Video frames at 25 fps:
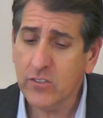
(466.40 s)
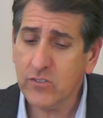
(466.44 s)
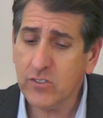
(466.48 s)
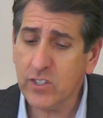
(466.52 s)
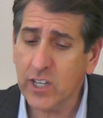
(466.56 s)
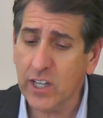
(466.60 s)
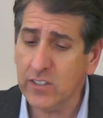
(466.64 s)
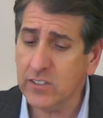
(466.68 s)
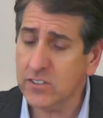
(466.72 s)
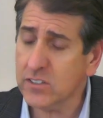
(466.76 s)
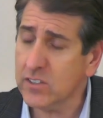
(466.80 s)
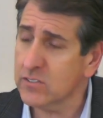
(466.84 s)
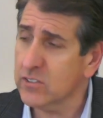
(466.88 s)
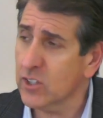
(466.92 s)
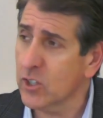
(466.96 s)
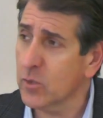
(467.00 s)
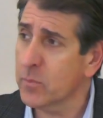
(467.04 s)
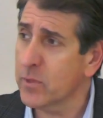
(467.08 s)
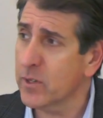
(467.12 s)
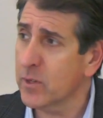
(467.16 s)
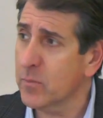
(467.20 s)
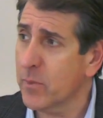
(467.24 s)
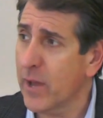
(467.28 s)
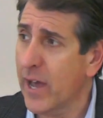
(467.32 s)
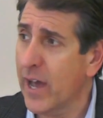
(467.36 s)
Tell us a little
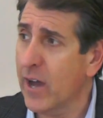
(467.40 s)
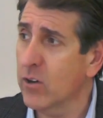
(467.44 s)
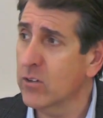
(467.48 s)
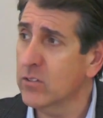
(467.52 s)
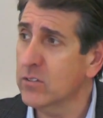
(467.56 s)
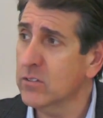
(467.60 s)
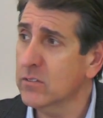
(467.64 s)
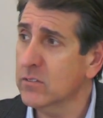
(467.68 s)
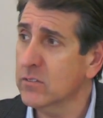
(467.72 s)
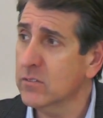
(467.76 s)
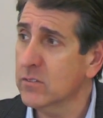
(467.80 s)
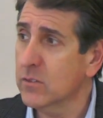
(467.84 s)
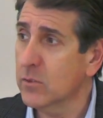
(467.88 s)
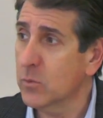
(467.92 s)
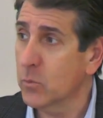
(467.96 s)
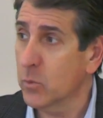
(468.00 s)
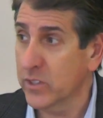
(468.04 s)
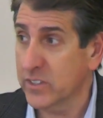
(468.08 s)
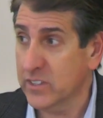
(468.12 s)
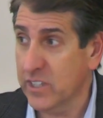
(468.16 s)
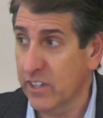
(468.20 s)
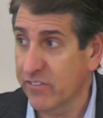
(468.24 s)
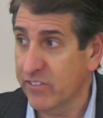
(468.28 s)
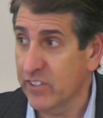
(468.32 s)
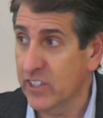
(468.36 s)
bit about
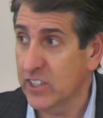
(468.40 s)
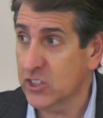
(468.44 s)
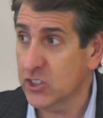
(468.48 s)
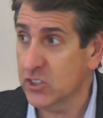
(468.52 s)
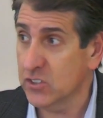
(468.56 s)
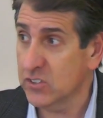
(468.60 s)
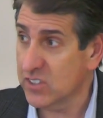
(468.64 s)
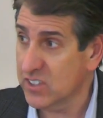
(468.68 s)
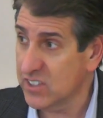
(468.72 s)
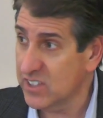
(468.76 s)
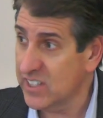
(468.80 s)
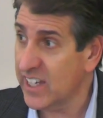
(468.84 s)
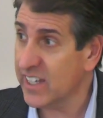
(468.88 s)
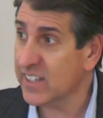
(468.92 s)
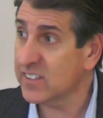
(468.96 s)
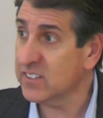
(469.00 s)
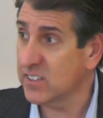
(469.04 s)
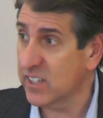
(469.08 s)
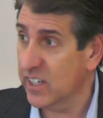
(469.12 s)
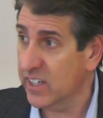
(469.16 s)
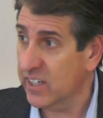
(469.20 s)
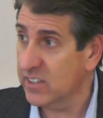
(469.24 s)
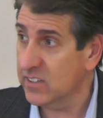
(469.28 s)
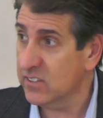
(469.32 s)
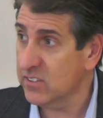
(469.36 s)
what Definition 6
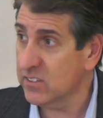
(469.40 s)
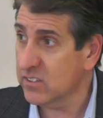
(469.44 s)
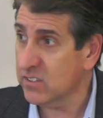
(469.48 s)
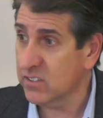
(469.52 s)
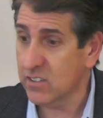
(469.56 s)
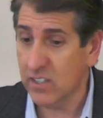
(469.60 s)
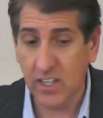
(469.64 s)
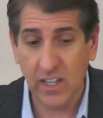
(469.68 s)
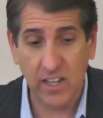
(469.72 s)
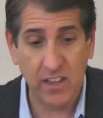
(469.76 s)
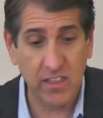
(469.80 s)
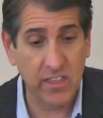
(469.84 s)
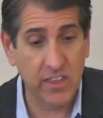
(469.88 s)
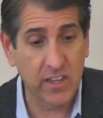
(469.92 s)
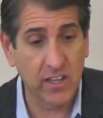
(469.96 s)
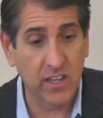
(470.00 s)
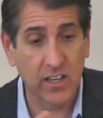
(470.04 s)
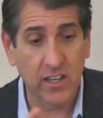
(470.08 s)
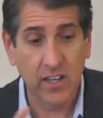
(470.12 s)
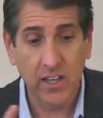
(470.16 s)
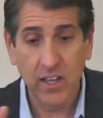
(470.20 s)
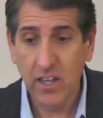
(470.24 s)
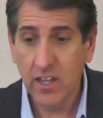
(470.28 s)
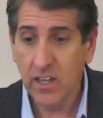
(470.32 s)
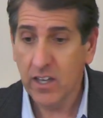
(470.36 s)
is in
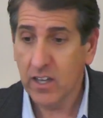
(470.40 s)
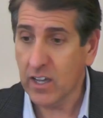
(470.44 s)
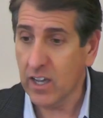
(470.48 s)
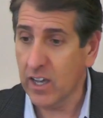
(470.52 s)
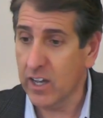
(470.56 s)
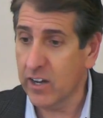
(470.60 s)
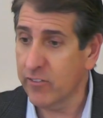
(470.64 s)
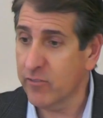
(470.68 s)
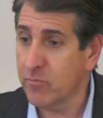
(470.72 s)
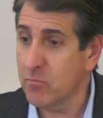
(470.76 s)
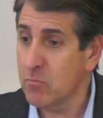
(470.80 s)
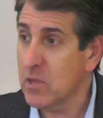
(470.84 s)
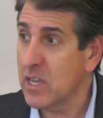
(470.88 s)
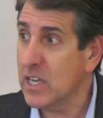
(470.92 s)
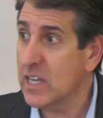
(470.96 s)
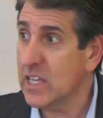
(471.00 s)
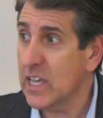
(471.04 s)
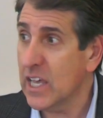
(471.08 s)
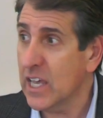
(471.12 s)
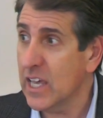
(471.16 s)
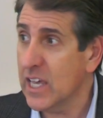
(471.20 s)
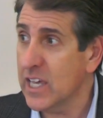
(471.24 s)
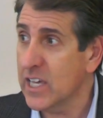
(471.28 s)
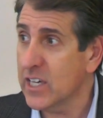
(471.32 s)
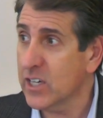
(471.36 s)
the kind of
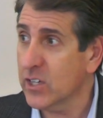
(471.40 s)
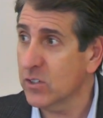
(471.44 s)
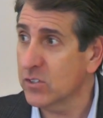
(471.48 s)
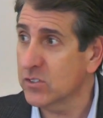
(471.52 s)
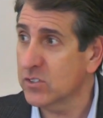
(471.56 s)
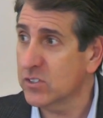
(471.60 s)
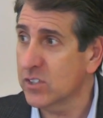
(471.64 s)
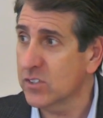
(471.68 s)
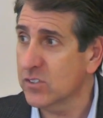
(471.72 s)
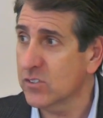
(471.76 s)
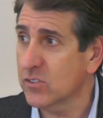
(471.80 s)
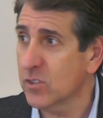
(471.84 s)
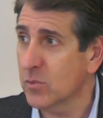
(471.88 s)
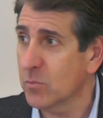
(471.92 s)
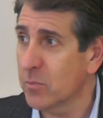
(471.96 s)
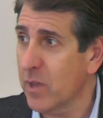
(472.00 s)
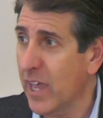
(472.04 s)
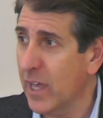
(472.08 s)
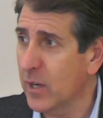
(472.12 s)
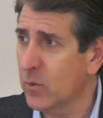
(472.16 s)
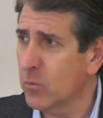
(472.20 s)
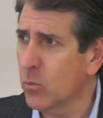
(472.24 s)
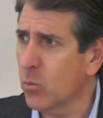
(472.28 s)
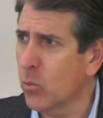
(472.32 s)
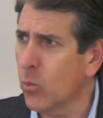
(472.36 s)
media ecosystem
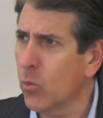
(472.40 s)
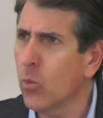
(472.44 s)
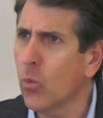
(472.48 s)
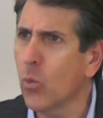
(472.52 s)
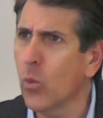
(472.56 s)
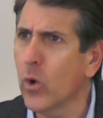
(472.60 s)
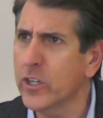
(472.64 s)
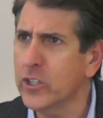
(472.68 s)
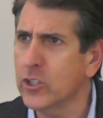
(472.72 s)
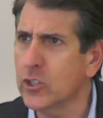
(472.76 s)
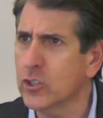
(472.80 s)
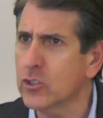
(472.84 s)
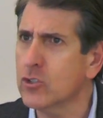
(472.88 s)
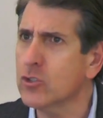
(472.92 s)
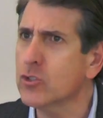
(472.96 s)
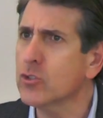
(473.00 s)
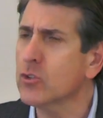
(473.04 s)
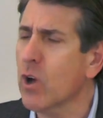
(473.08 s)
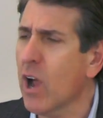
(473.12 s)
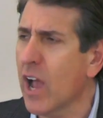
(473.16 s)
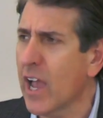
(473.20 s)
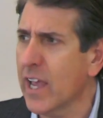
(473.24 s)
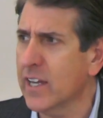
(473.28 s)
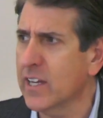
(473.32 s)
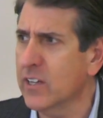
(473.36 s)
and what you're
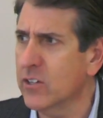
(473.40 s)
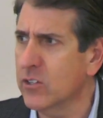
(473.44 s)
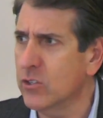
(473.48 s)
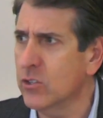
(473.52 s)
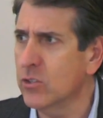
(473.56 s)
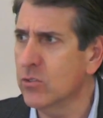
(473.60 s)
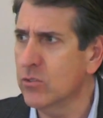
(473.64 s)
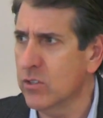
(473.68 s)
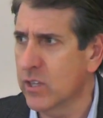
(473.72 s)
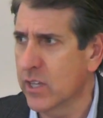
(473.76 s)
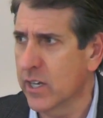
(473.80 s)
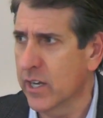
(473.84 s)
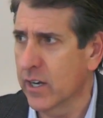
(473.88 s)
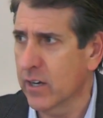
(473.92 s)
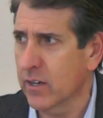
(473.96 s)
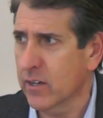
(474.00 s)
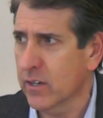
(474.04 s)
trying to do there.